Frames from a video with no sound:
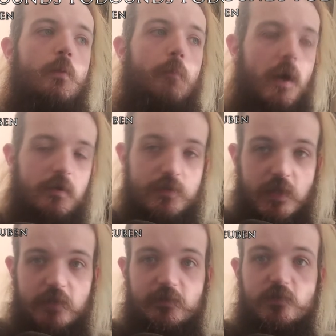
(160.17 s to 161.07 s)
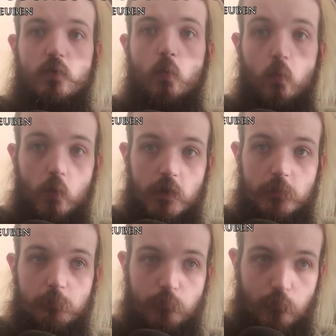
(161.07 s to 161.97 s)
Pyogenesis
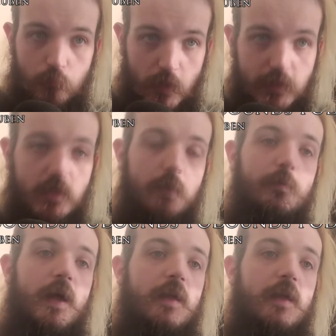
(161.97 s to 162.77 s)
would break up,